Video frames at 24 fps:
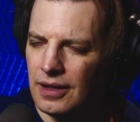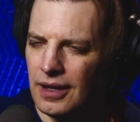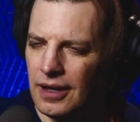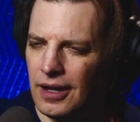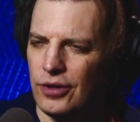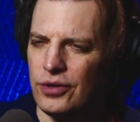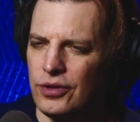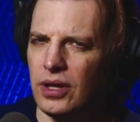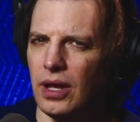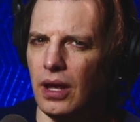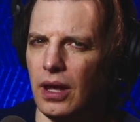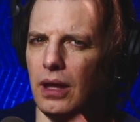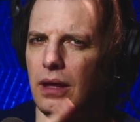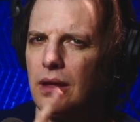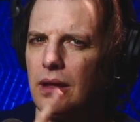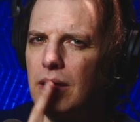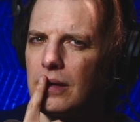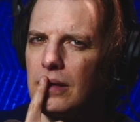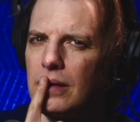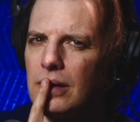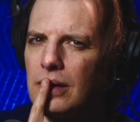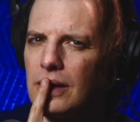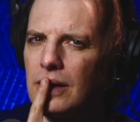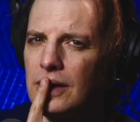Okay,
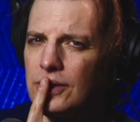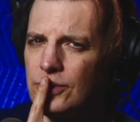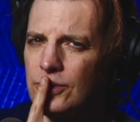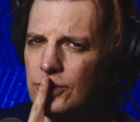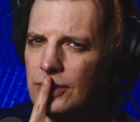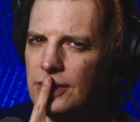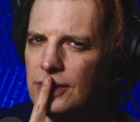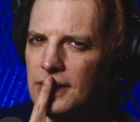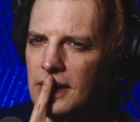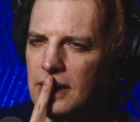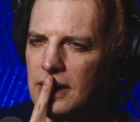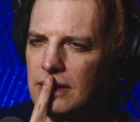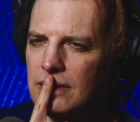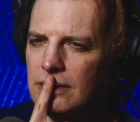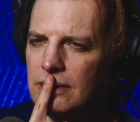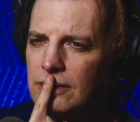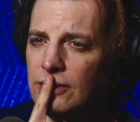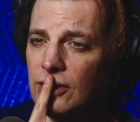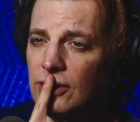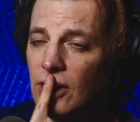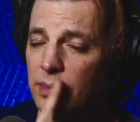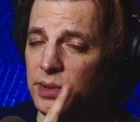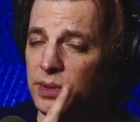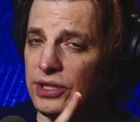interesting.
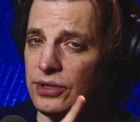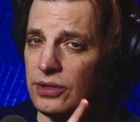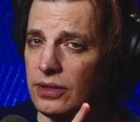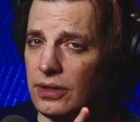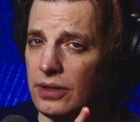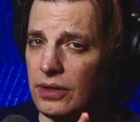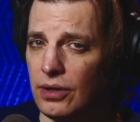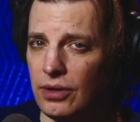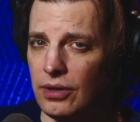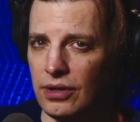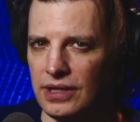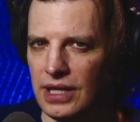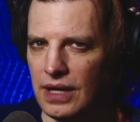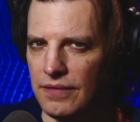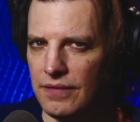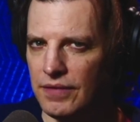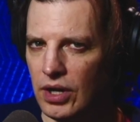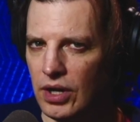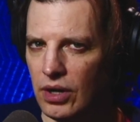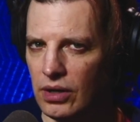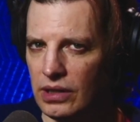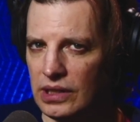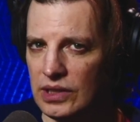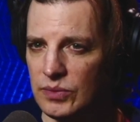Y'all be sure to go to David
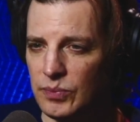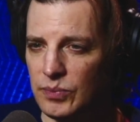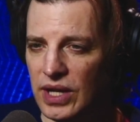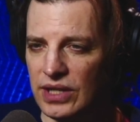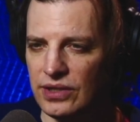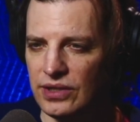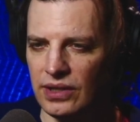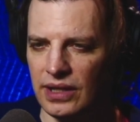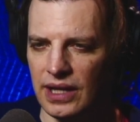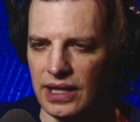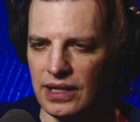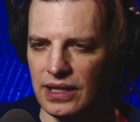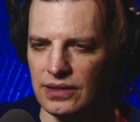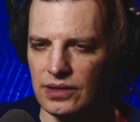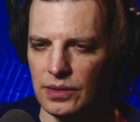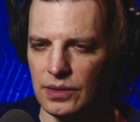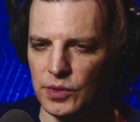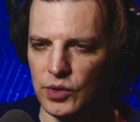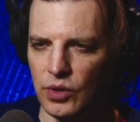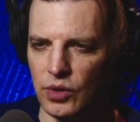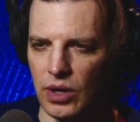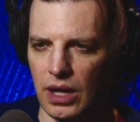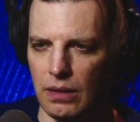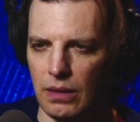Hartley's page and like and
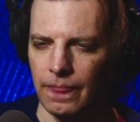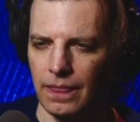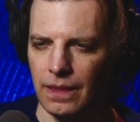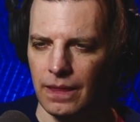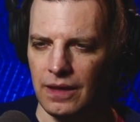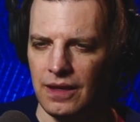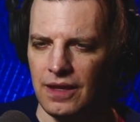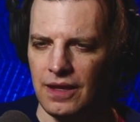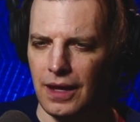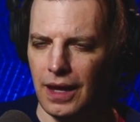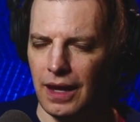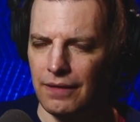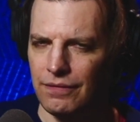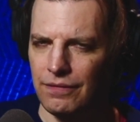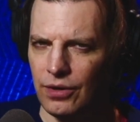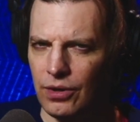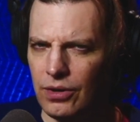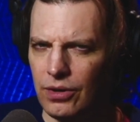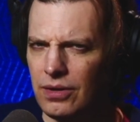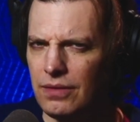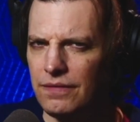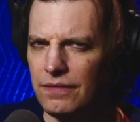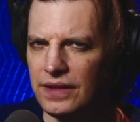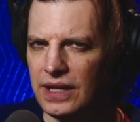subscribe. I've
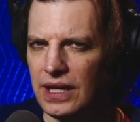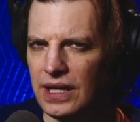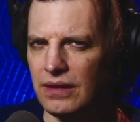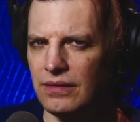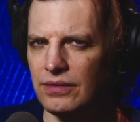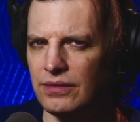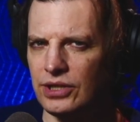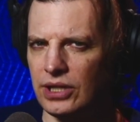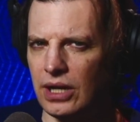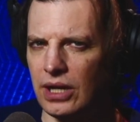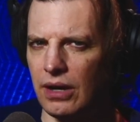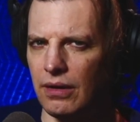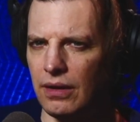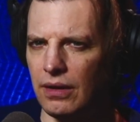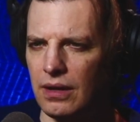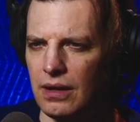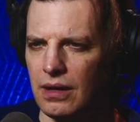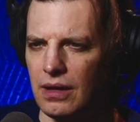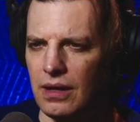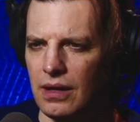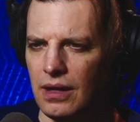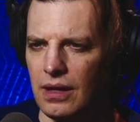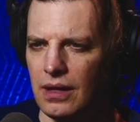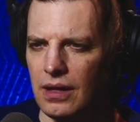heard of Keith Jarrett,
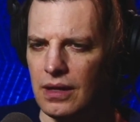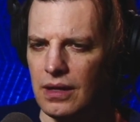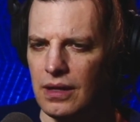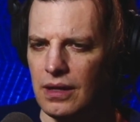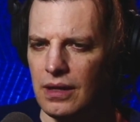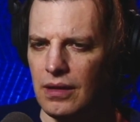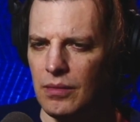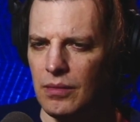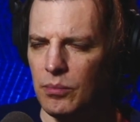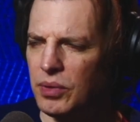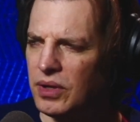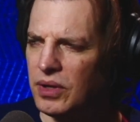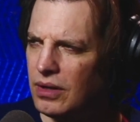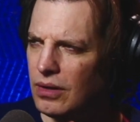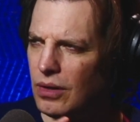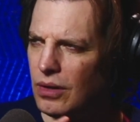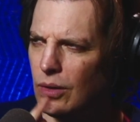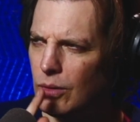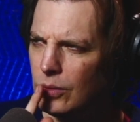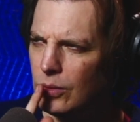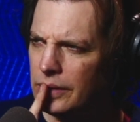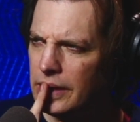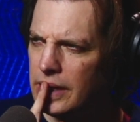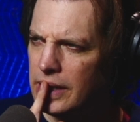but
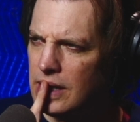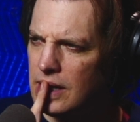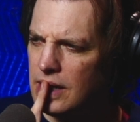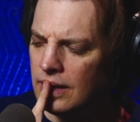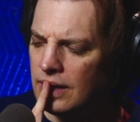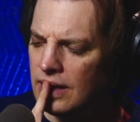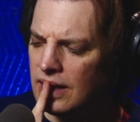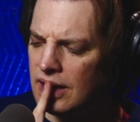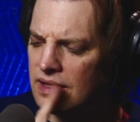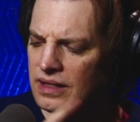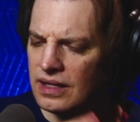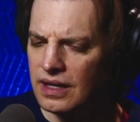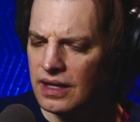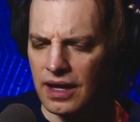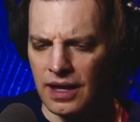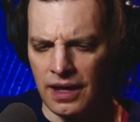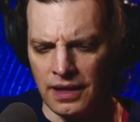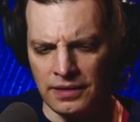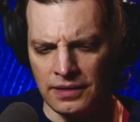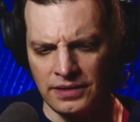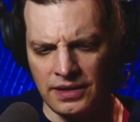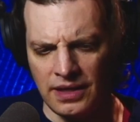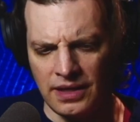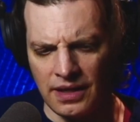only in the
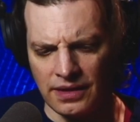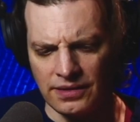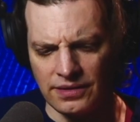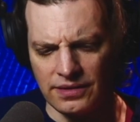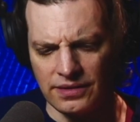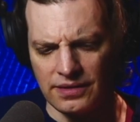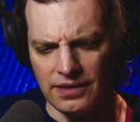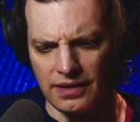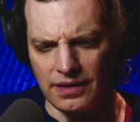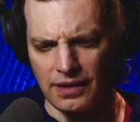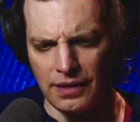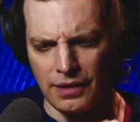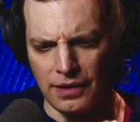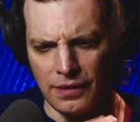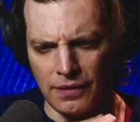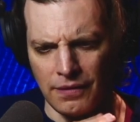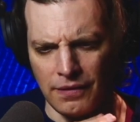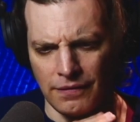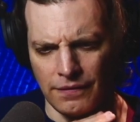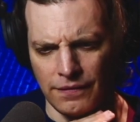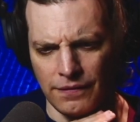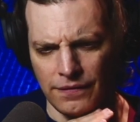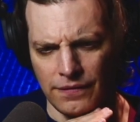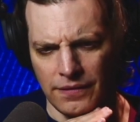context
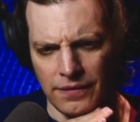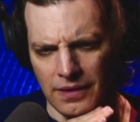of